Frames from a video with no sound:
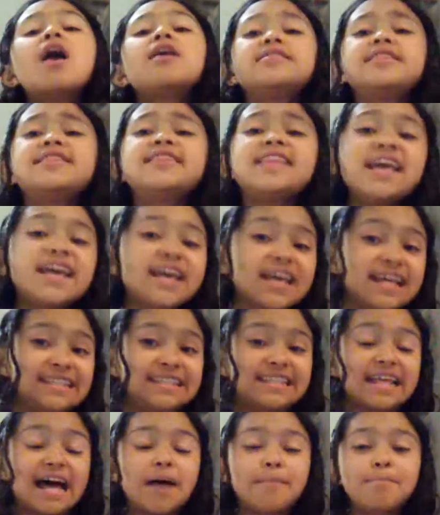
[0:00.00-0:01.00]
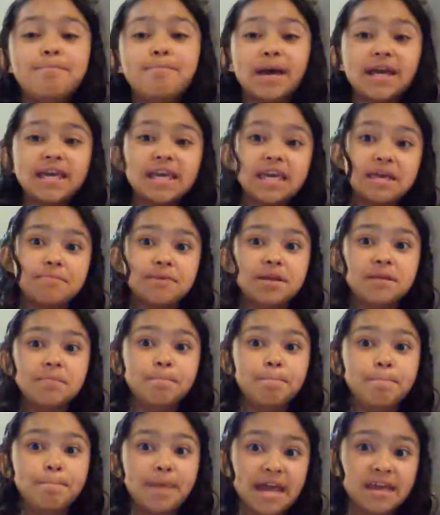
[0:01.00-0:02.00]
The thing is that Becky's
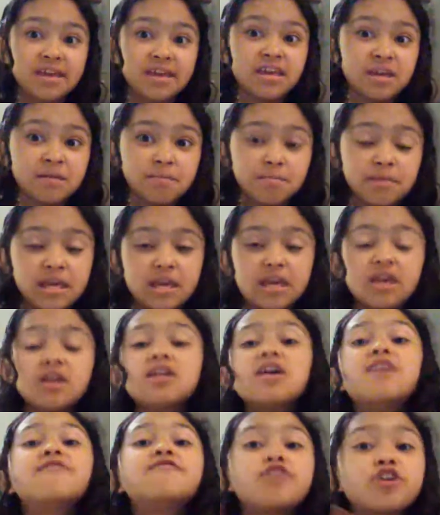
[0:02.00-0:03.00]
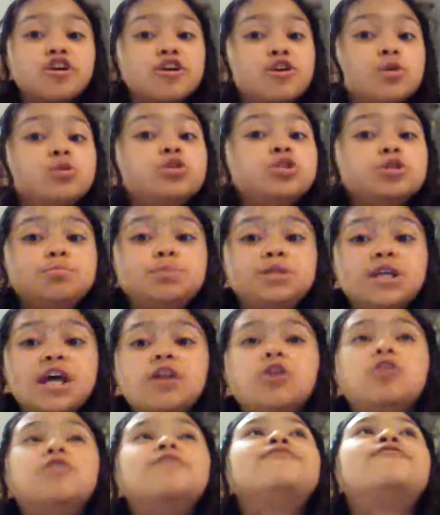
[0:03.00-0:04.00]
been begging me for a YouTube
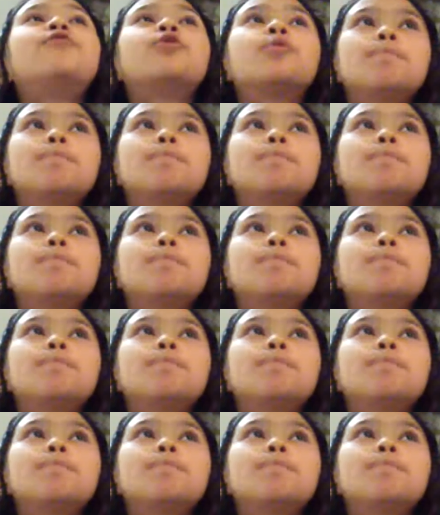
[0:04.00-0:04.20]
channel for